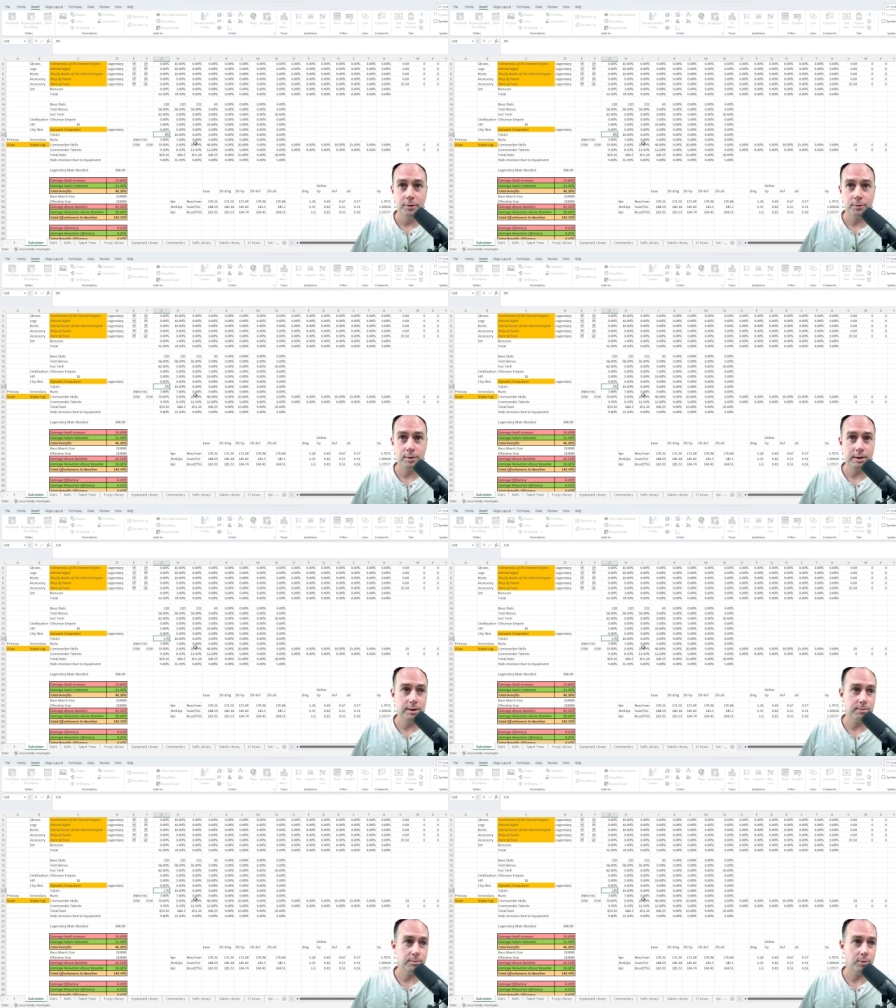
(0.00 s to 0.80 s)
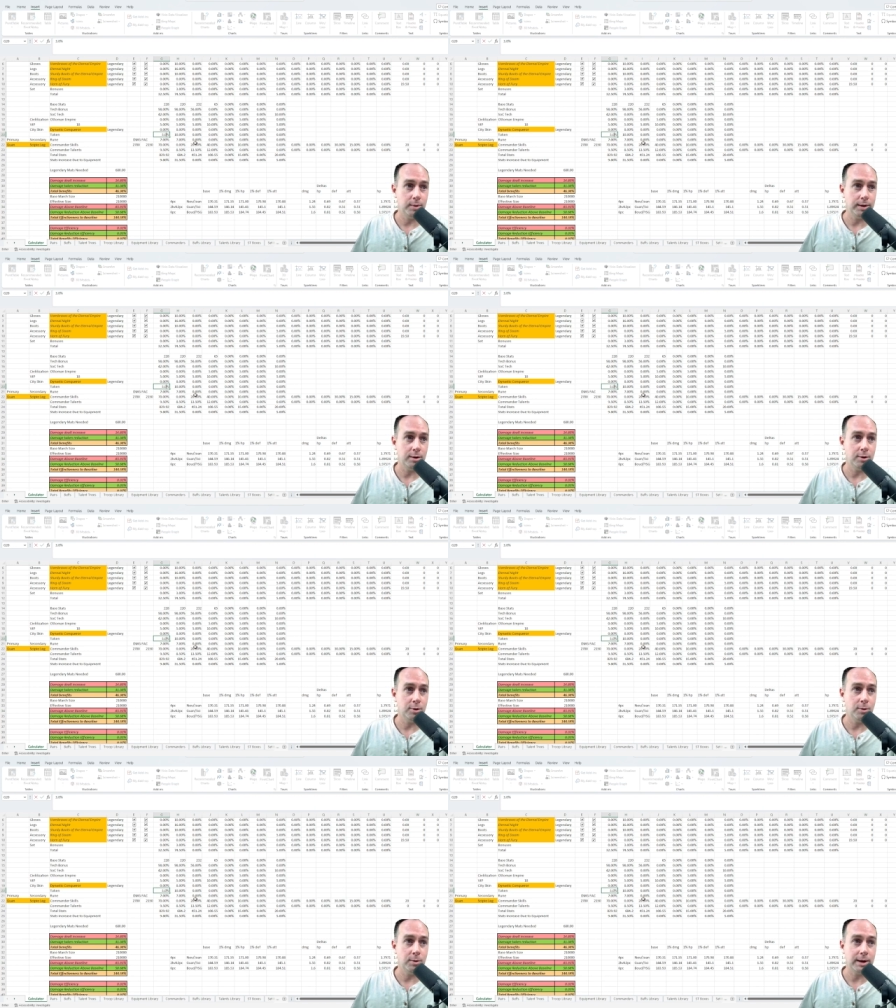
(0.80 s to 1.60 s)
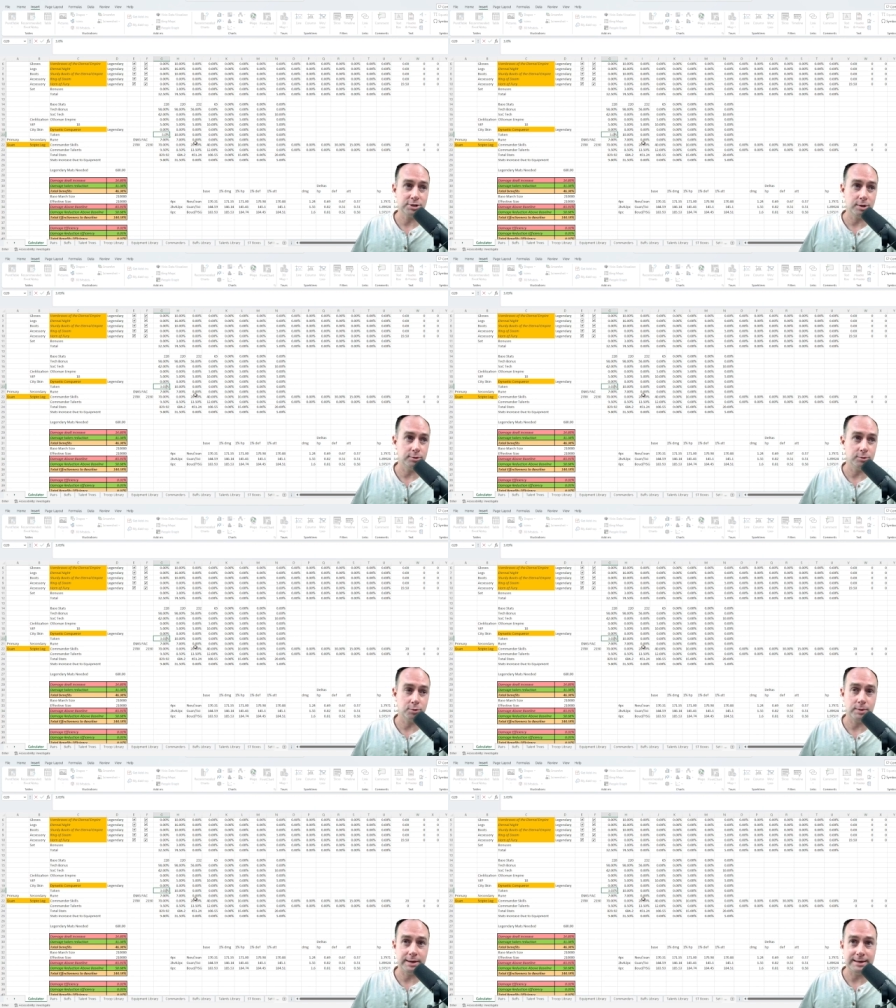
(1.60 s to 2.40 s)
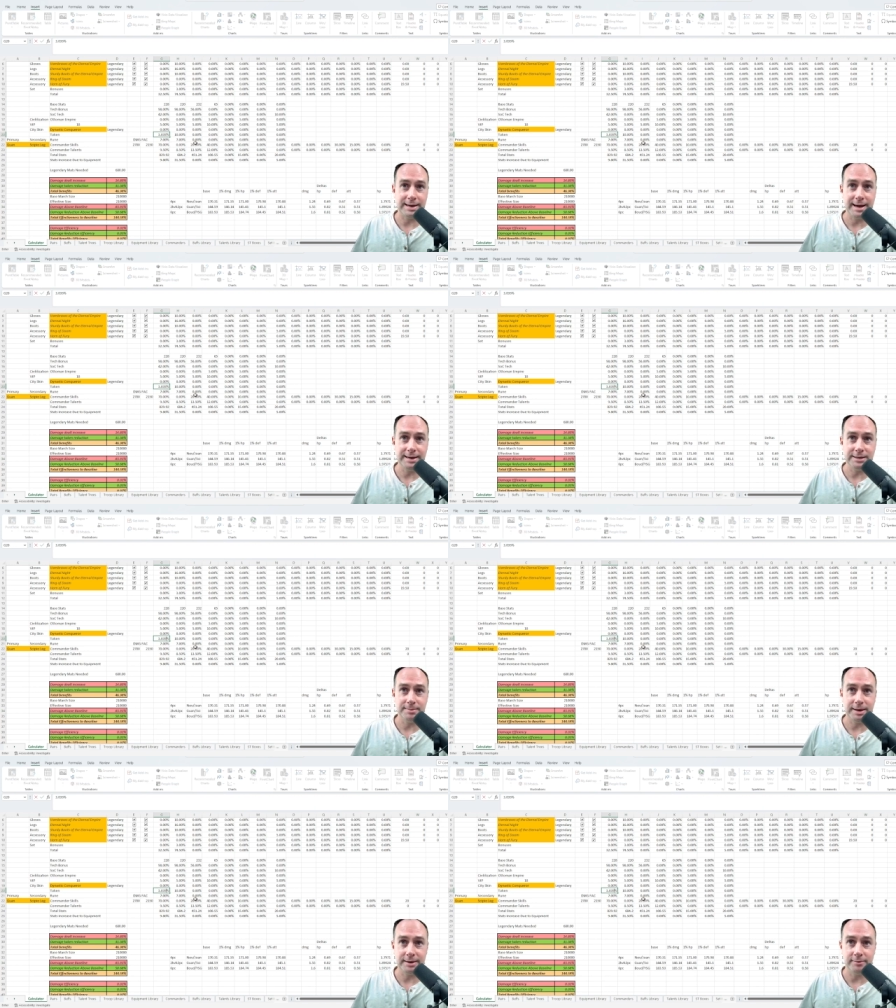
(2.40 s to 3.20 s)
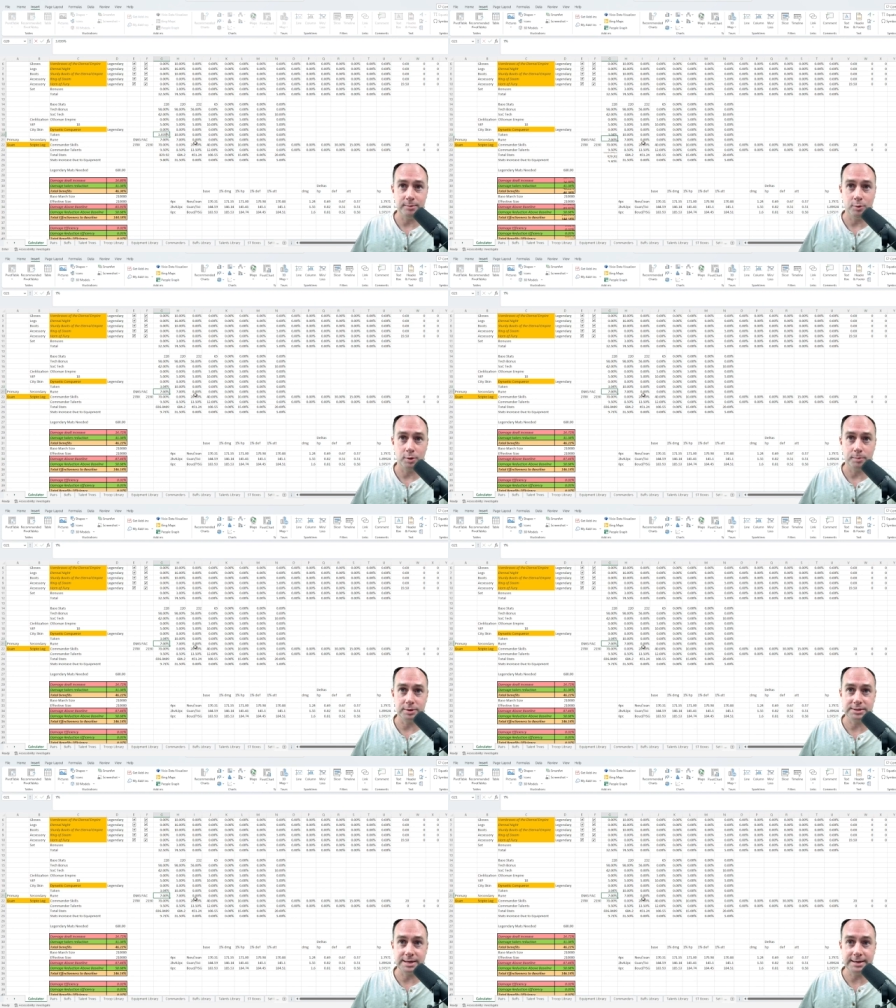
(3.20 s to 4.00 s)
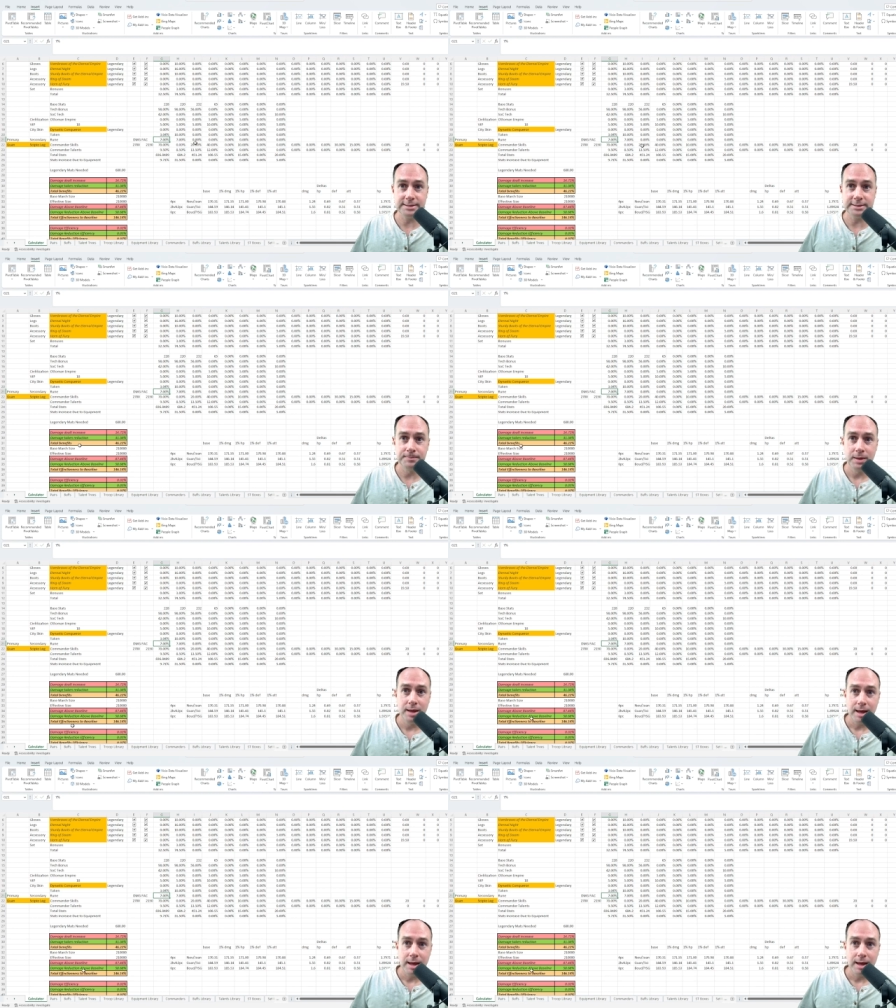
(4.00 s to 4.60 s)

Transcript: 3.0, actually I'll do 3.9 to make it even more precise.